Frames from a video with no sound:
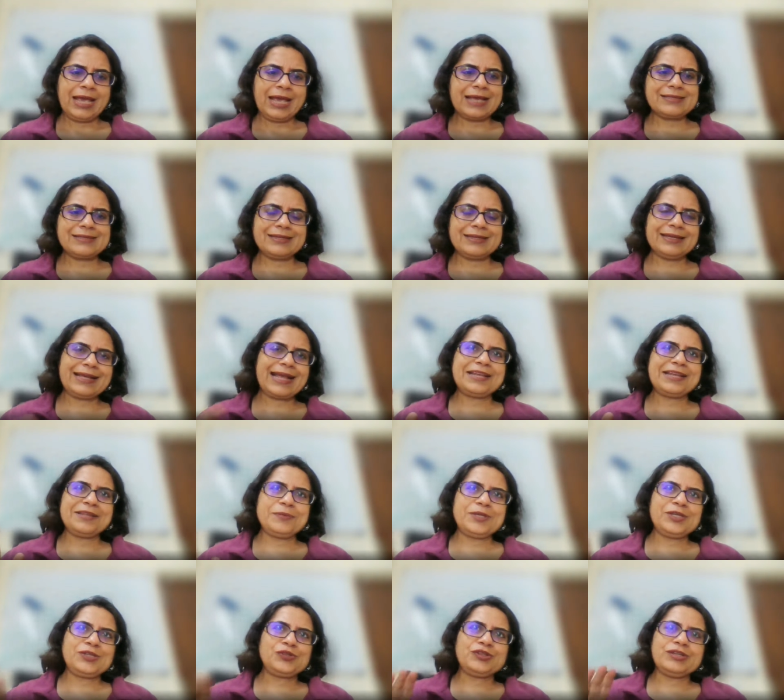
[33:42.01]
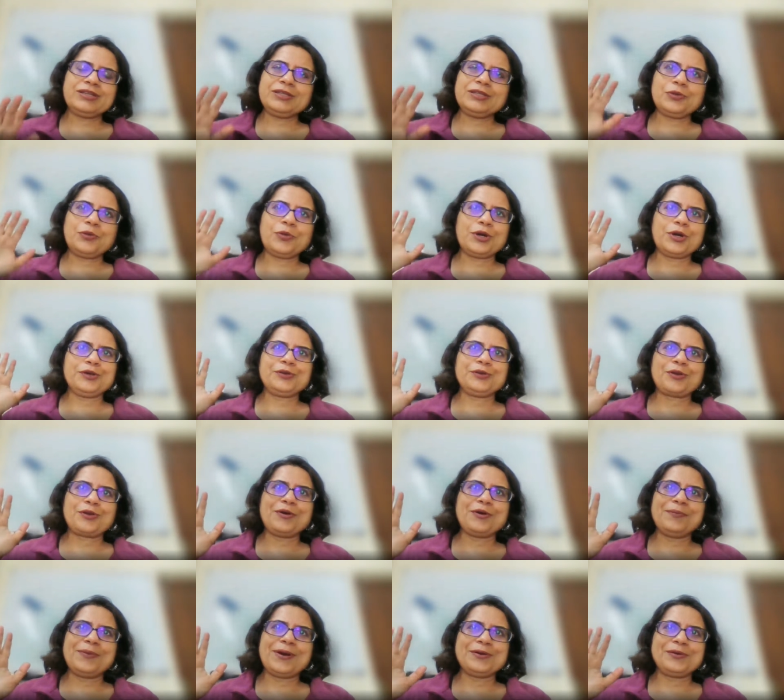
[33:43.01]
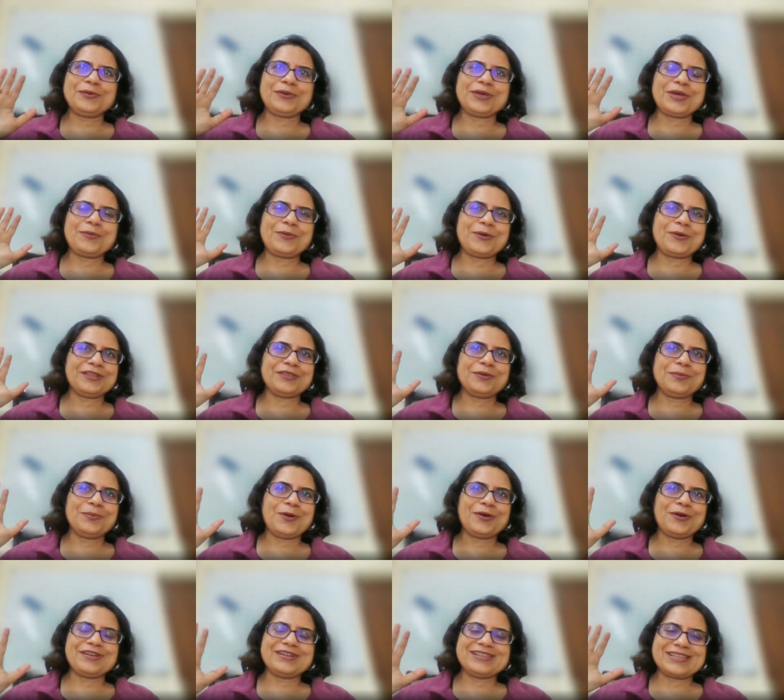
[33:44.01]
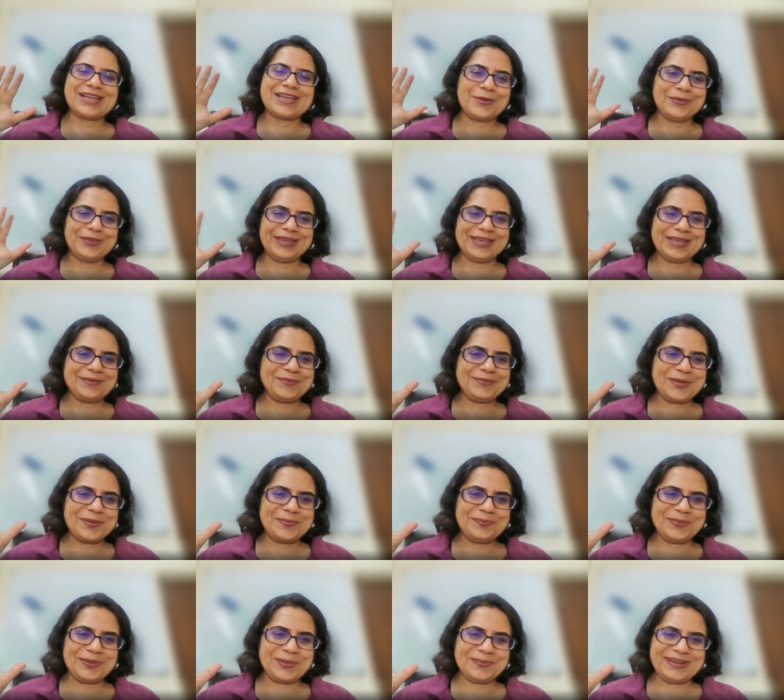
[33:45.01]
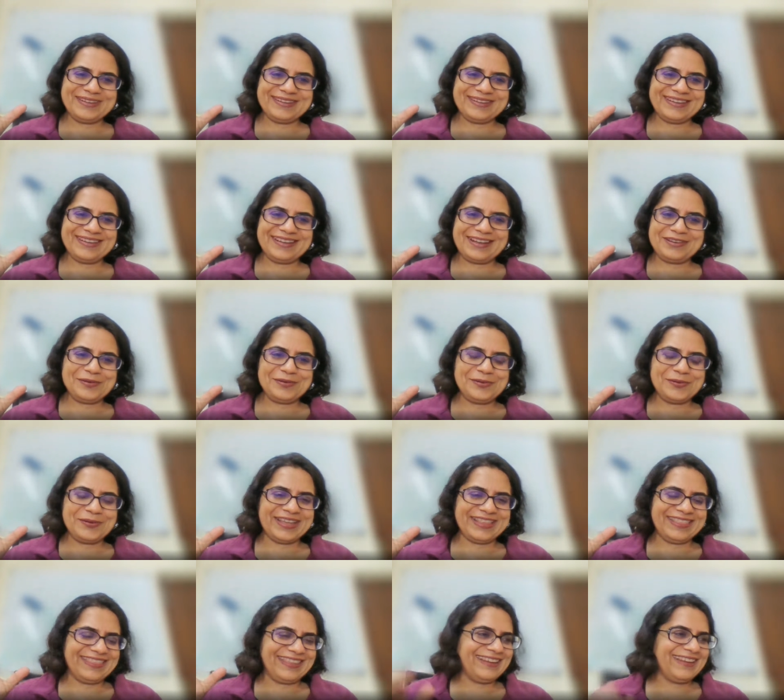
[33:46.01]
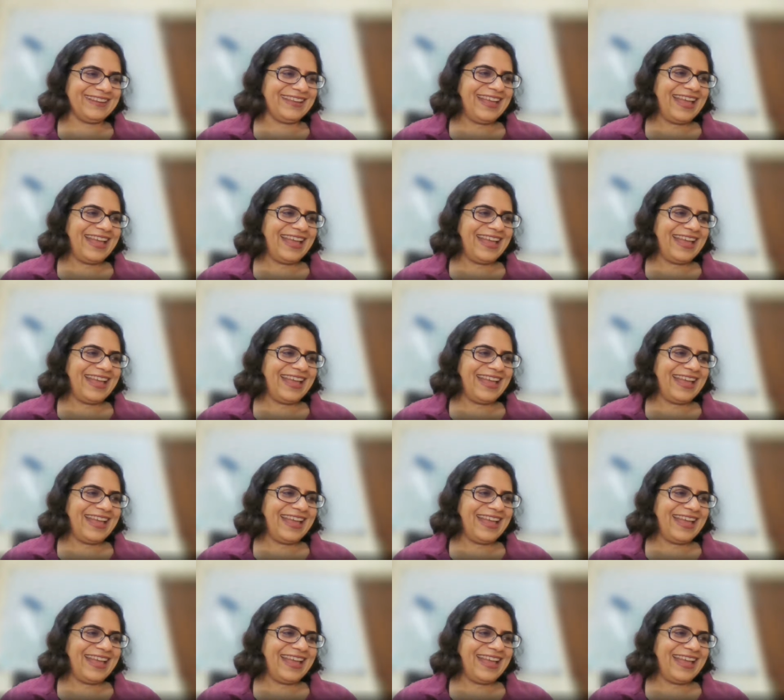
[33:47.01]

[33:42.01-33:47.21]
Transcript: As an academician, you want to talk about okay, what are the models, how they can be implemented, and you look at that.